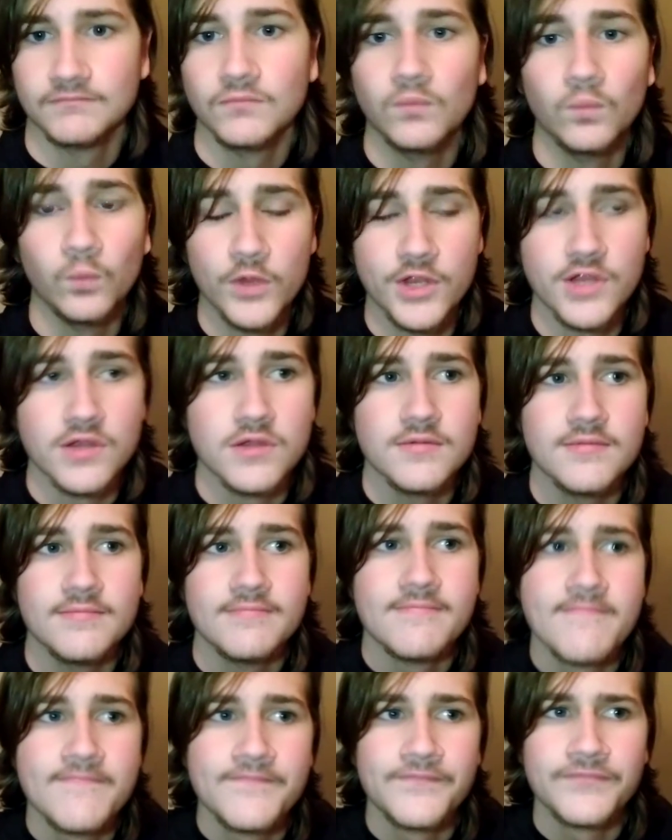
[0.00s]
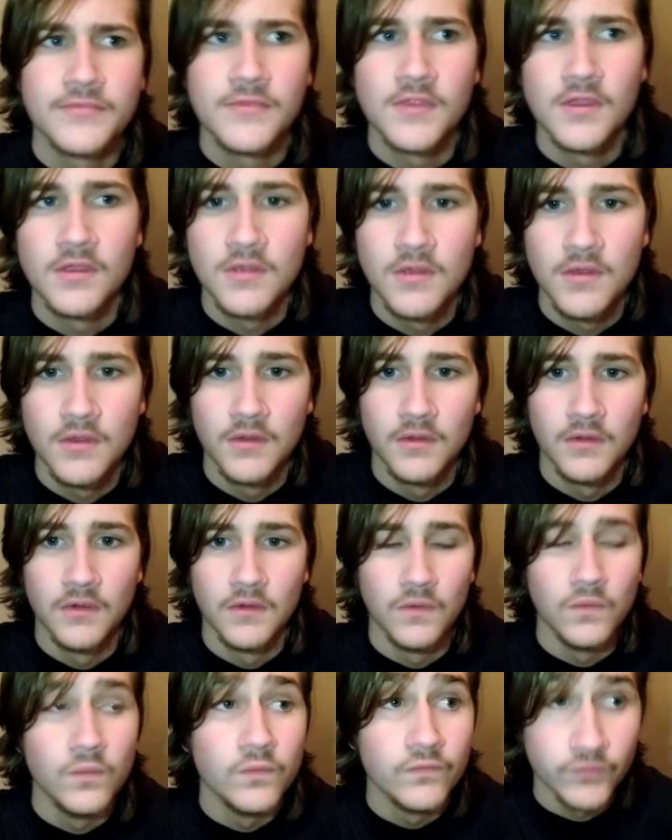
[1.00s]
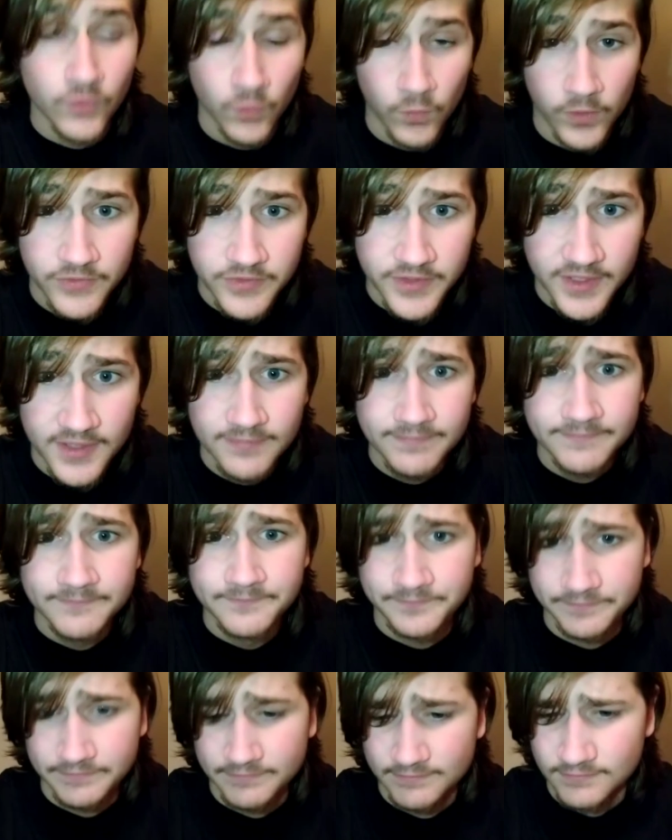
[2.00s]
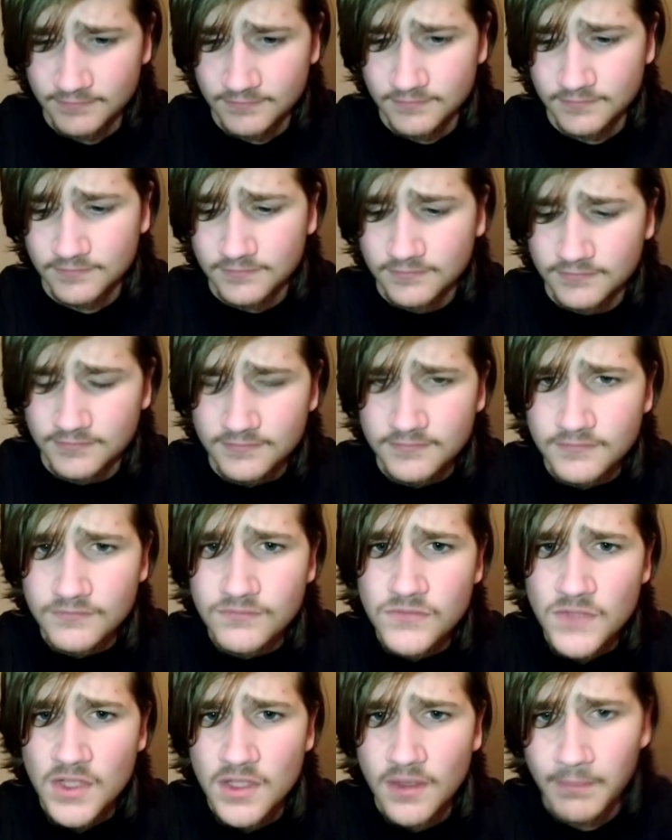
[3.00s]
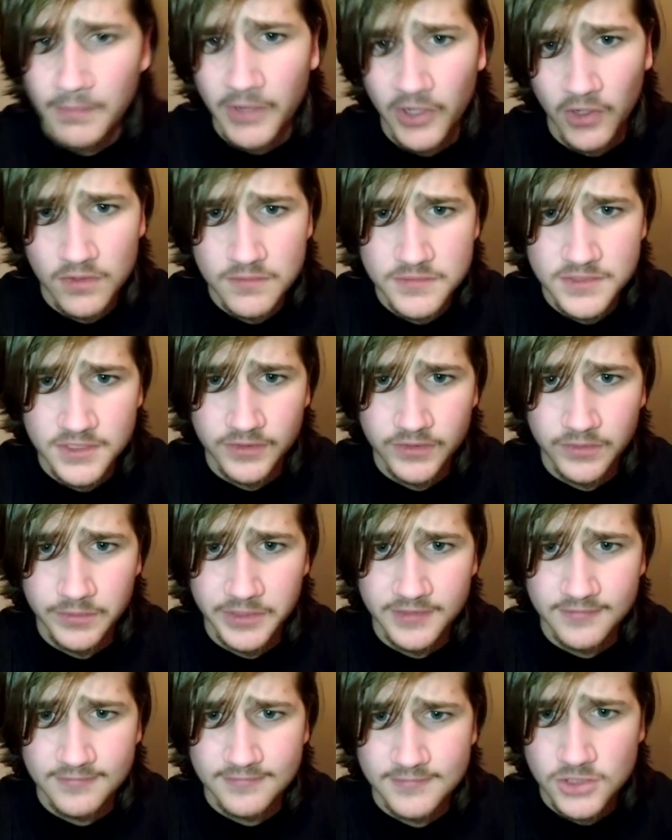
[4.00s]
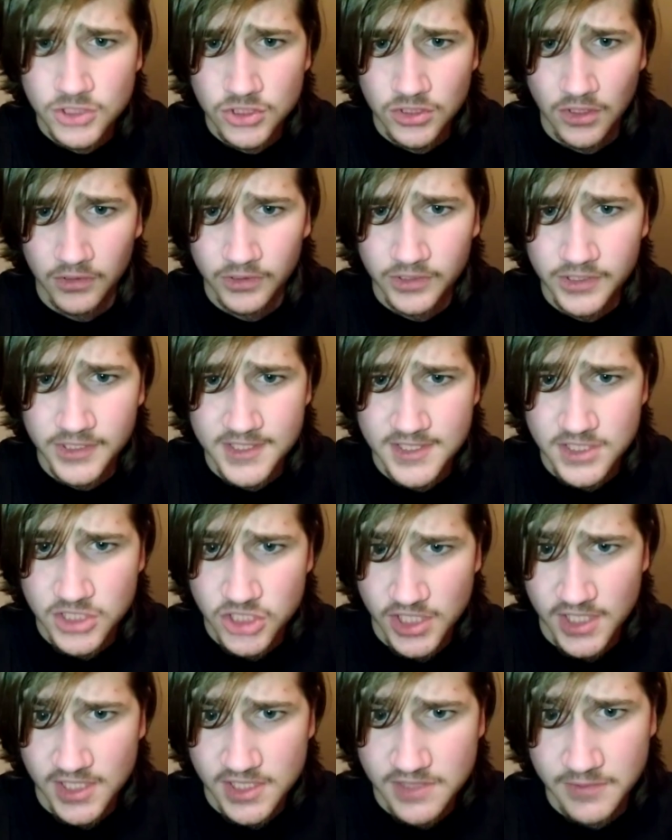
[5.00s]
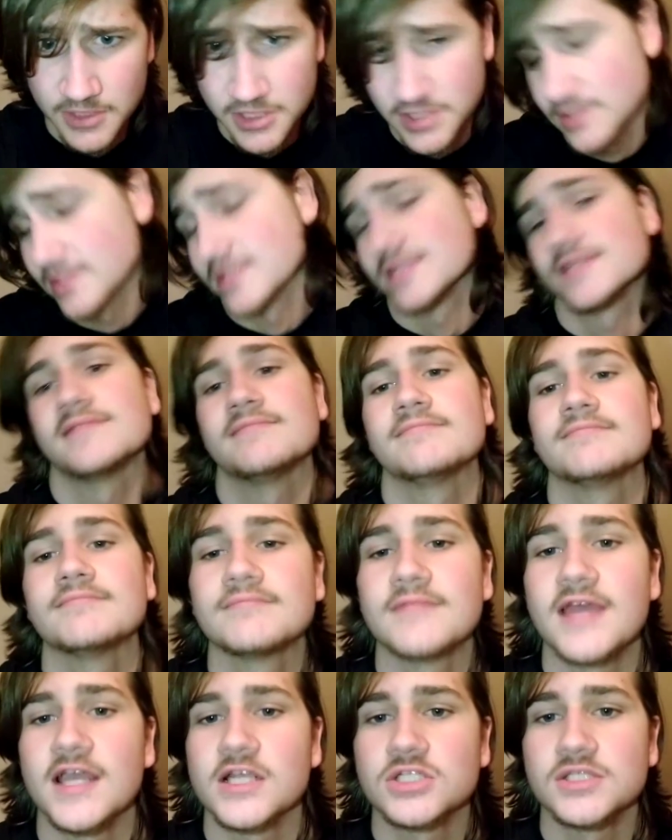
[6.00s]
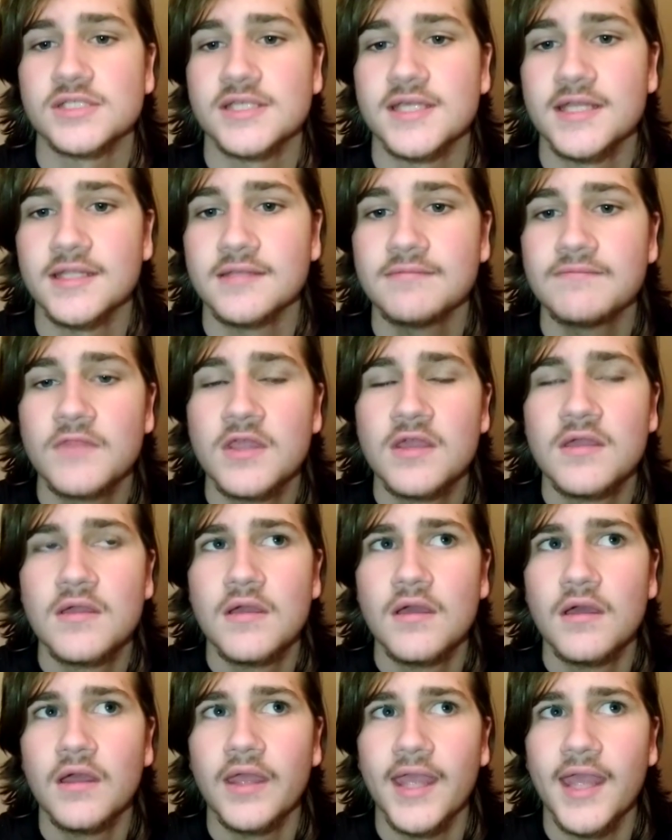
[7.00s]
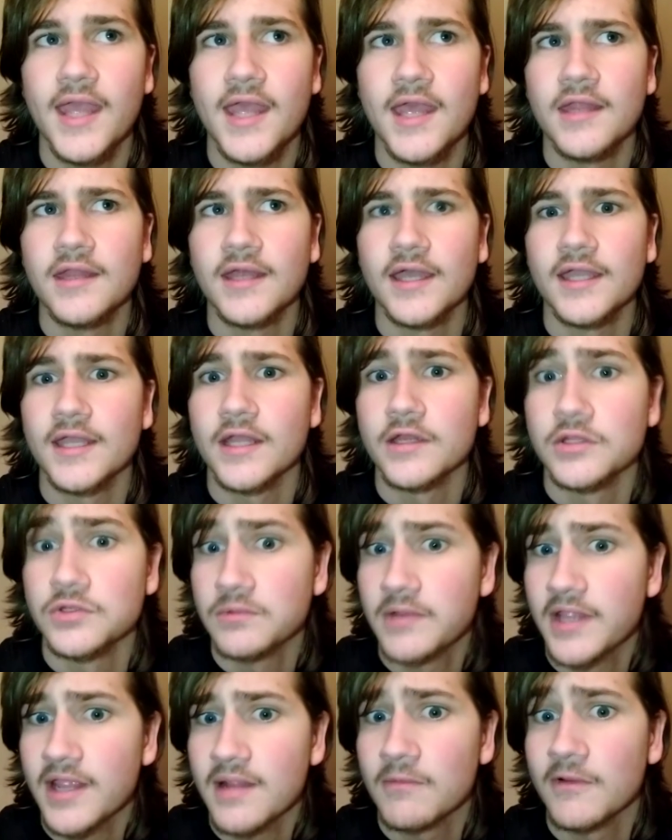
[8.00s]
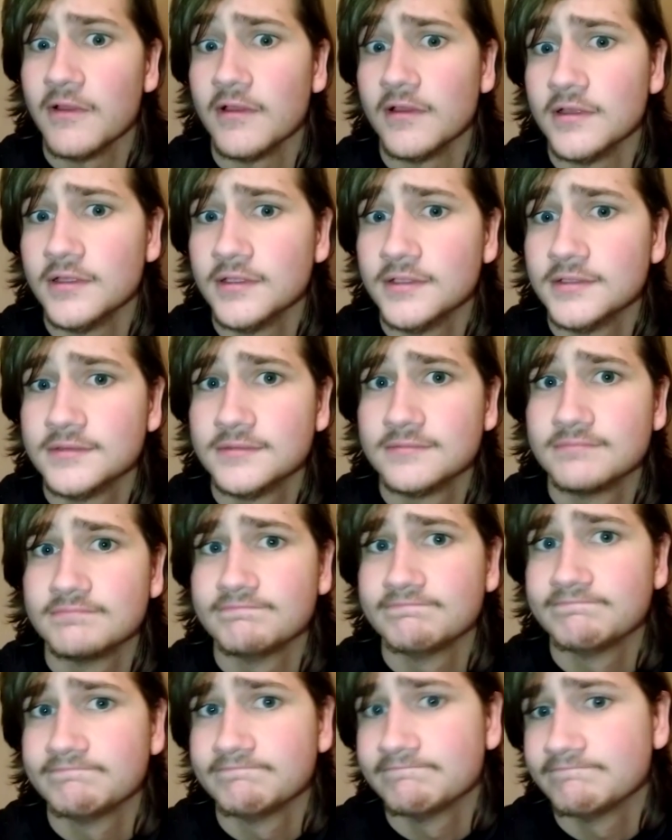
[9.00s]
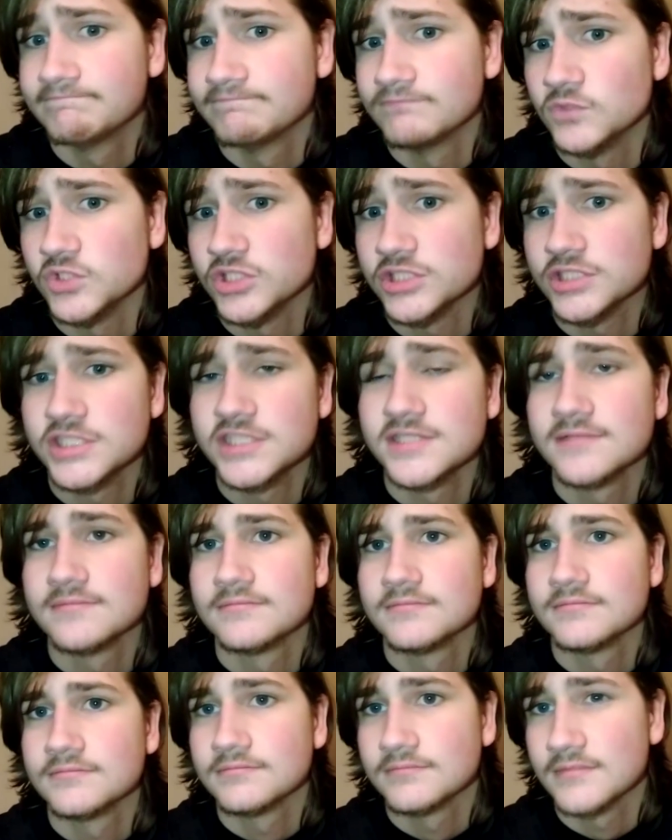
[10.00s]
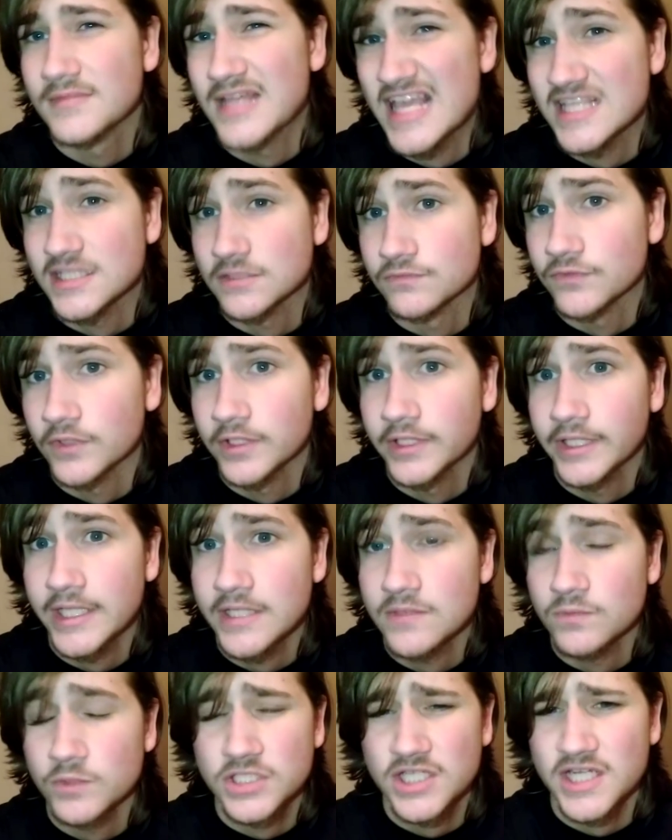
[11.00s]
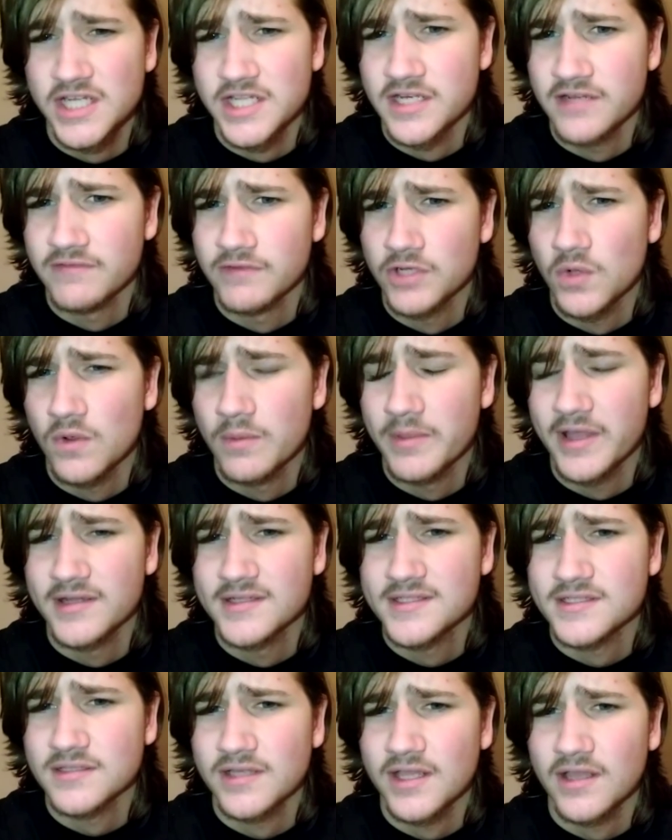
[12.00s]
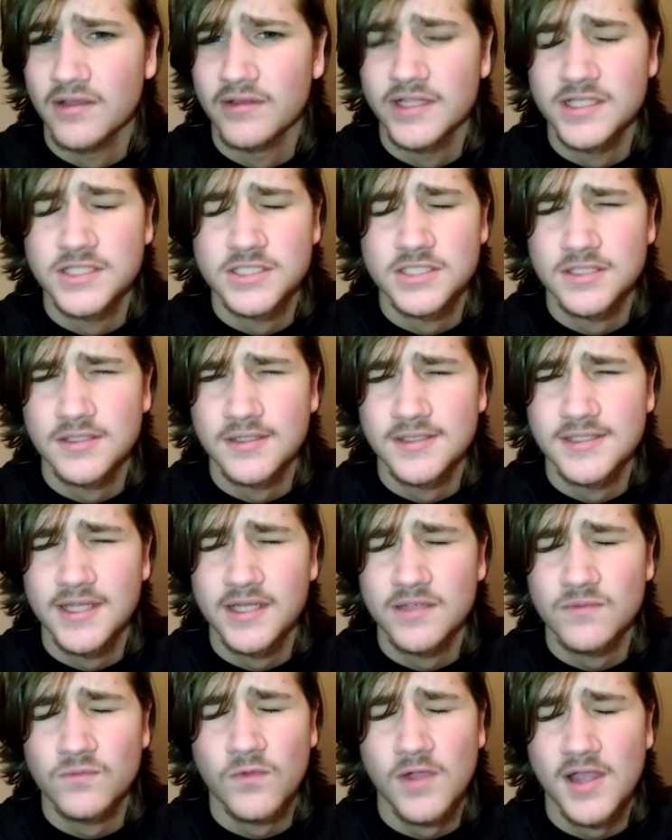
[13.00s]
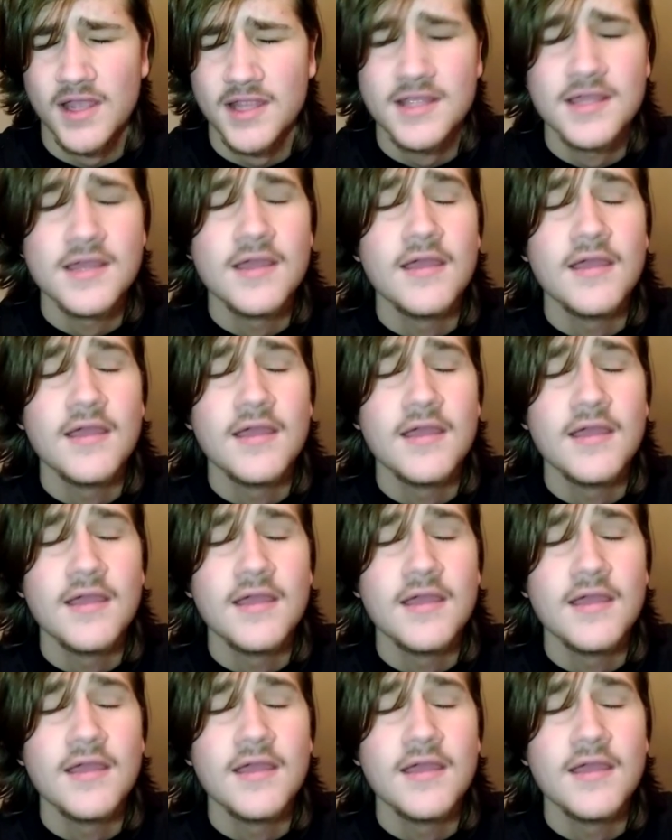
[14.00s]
weird. For one thing, my arm's a little bit stronger, doesn't shake as much unless I actually hit it. And I got a new camera, which has a front light, which I didn't even know about until now, and I just looked at it. Why?